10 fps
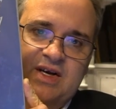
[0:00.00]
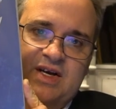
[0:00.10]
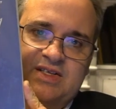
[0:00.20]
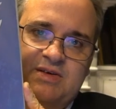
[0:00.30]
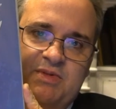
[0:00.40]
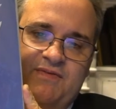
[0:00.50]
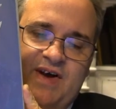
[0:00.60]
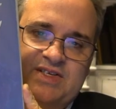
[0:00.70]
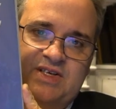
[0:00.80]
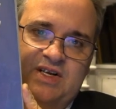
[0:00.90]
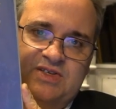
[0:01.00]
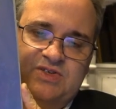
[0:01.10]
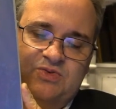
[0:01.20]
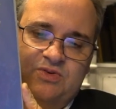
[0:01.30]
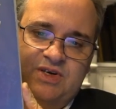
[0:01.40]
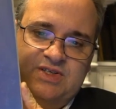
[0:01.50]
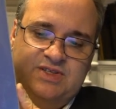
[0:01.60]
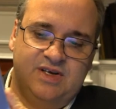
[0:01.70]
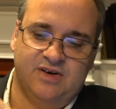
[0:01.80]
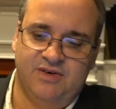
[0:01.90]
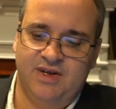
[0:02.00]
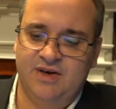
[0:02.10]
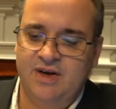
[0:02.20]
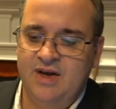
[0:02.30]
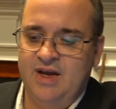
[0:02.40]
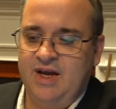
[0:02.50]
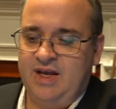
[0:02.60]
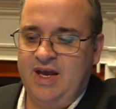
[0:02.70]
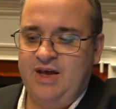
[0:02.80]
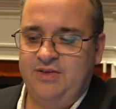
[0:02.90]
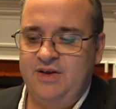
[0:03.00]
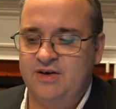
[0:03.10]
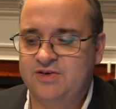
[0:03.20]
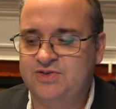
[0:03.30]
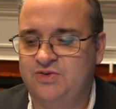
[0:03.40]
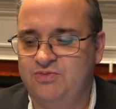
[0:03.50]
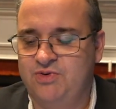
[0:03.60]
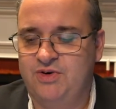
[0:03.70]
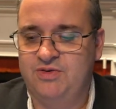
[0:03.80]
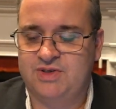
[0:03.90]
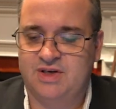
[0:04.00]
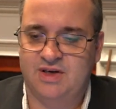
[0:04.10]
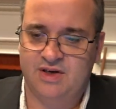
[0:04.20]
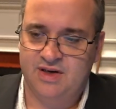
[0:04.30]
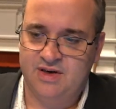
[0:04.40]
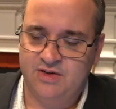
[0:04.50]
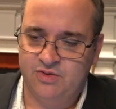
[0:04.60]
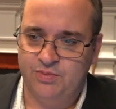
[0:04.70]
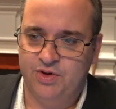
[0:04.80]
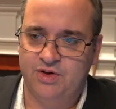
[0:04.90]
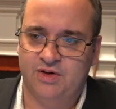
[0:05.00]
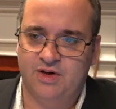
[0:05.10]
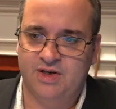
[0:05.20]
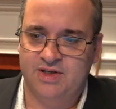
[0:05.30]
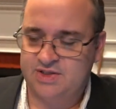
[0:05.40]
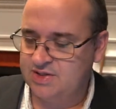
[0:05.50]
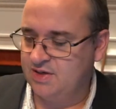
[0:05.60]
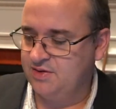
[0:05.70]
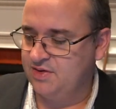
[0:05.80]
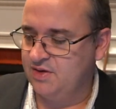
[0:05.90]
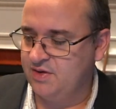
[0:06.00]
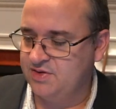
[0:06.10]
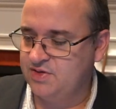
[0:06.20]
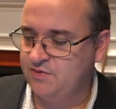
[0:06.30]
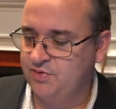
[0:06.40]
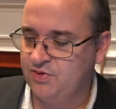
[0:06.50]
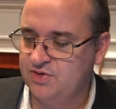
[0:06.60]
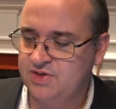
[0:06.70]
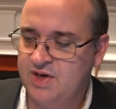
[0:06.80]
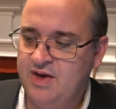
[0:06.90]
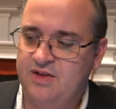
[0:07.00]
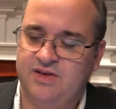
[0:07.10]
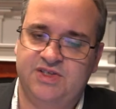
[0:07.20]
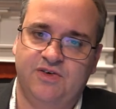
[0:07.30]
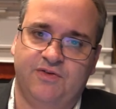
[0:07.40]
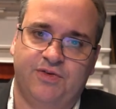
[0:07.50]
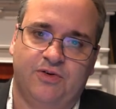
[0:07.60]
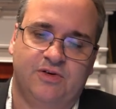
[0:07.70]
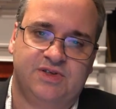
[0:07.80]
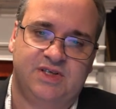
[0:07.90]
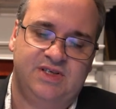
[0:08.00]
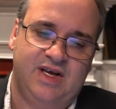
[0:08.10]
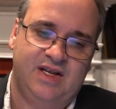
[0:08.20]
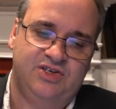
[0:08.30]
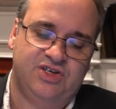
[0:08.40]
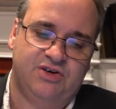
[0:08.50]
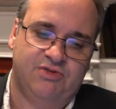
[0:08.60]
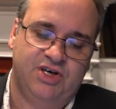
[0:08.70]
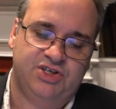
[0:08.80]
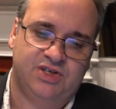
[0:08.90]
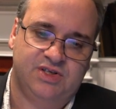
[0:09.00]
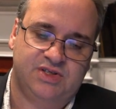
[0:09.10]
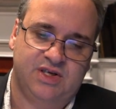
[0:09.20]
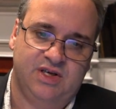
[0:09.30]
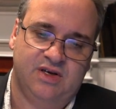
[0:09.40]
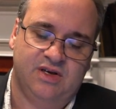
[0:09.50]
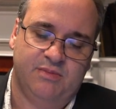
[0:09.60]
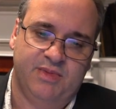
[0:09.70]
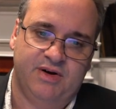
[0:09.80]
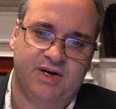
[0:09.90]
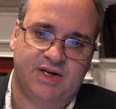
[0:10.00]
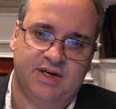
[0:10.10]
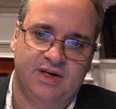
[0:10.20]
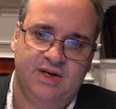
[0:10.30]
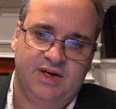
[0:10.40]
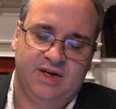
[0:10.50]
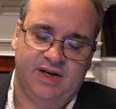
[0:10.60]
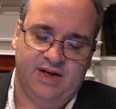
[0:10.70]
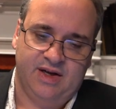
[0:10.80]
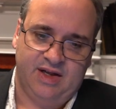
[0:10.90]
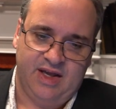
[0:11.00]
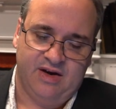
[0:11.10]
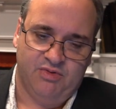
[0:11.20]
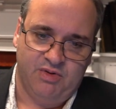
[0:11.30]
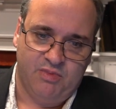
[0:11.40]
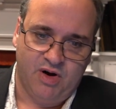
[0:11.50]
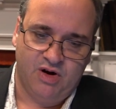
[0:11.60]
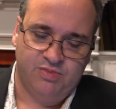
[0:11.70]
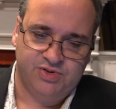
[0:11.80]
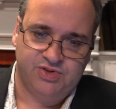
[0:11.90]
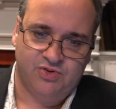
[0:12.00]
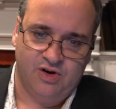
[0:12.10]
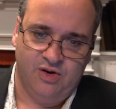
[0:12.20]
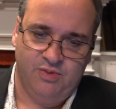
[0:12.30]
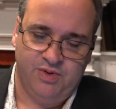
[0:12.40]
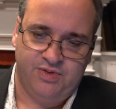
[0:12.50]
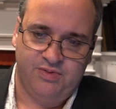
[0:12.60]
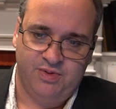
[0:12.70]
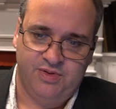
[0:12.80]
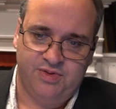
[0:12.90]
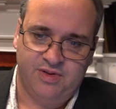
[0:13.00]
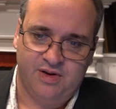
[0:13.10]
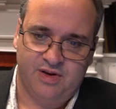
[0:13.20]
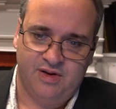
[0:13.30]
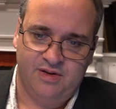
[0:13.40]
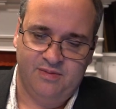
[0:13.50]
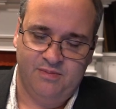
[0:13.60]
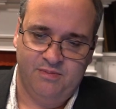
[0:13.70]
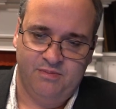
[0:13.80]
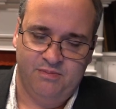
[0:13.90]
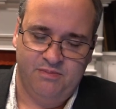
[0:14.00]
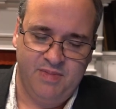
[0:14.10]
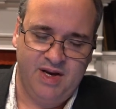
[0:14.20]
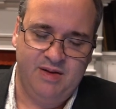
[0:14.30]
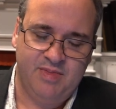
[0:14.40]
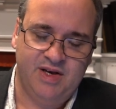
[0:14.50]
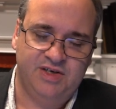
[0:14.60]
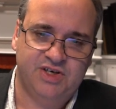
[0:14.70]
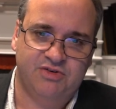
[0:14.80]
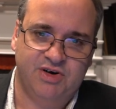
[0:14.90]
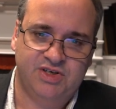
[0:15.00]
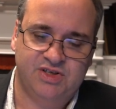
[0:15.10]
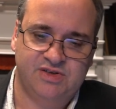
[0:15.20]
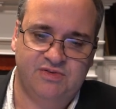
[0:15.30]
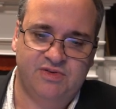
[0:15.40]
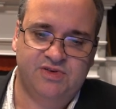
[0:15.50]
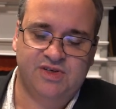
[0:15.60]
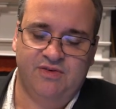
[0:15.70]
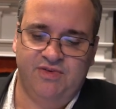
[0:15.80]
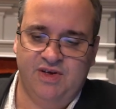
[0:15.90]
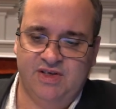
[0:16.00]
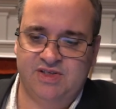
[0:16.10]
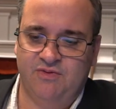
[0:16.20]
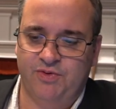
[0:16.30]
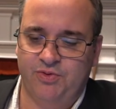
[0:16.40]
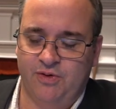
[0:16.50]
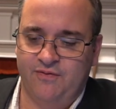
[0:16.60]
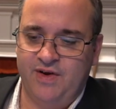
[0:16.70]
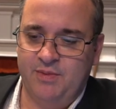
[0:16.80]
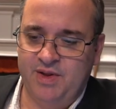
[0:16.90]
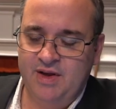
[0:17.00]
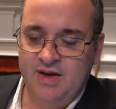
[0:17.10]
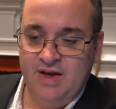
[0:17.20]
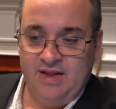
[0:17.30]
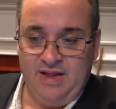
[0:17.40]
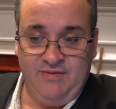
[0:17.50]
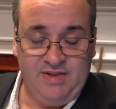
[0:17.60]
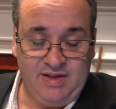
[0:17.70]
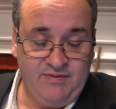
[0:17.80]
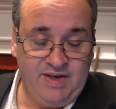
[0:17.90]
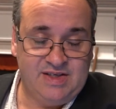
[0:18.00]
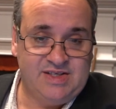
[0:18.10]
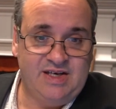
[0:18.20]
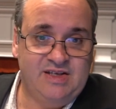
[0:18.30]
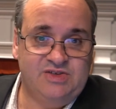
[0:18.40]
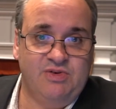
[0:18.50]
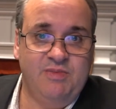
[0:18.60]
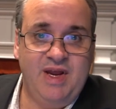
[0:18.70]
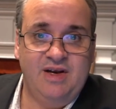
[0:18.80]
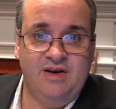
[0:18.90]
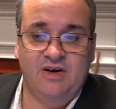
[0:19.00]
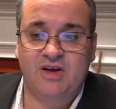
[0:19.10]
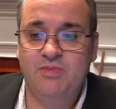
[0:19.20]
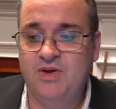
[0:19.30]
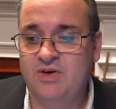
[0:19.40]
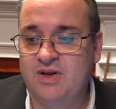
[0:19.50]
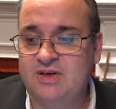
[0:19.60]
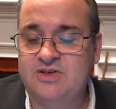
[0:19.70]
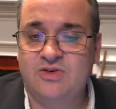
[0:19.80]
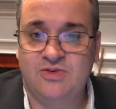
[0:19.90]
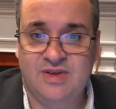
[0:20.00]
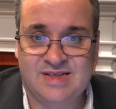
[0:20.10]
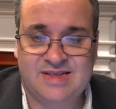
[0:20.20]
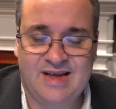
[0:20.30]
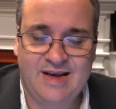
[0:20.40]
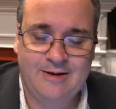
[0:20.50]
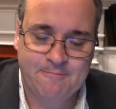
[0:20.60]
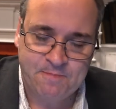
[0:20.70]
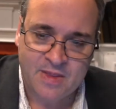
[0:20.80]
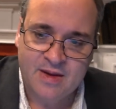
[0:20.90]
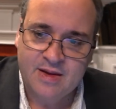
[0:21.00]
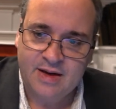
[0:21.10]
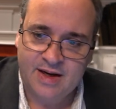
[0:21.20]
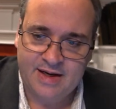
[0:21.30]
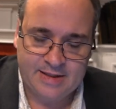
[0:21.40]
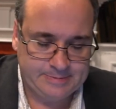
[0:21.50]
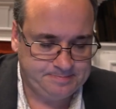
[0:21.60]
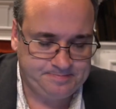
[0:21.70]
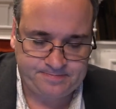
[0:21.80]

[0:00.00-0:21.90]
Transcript: and some of the fascinating stories therein. And Kathleen also wrote uh, another book on it on the on the Silverthorns, the Silverthorns: Ten Generations in America. Uh, again, a remarkable story with with uh, many many generations of, of the Silverthorn family. Even living descendants remain in our community to this day. Um,